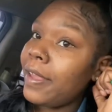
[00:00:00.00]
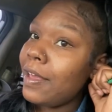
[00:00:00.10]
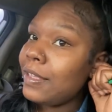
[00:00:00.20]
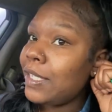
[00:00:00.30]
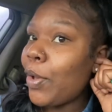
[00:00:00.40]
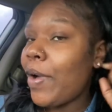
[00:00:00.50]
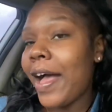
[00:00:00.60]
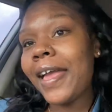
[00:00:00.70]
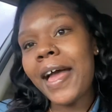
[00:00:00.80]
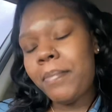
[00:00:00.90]
y'all, so
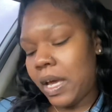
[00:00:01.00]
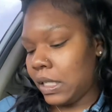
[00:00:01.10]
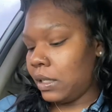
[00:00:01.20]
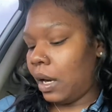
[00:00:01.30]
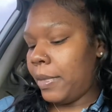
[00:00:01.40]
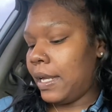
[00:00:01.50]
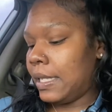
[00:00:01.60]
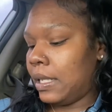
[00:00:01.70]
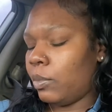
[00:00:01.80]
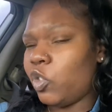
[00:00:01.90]
I got my Starbucks
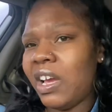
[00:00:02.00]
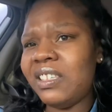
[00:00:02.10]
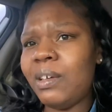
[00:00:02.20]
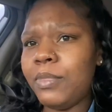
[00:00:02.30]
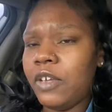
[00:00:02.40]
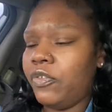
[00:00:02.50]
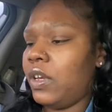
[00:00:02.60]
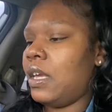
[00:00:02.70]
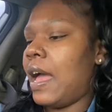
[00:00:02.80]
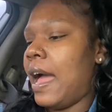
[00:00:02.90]
and I'm trying something
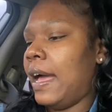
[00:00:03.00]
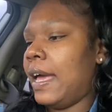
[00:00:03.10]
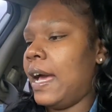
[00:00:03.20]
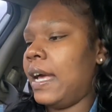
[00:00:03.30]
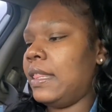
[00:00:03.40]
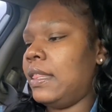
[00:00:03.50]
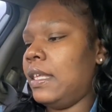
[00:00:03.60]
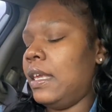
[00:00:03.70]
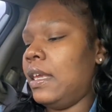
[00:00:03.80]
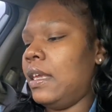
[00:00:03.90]
different. I got
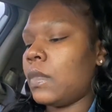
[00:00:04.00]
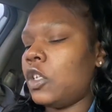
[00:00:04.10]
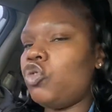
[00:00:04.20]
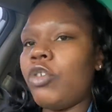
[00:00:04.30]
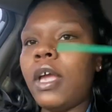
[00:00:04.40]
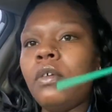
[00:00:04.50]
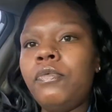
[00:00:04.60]
the dragon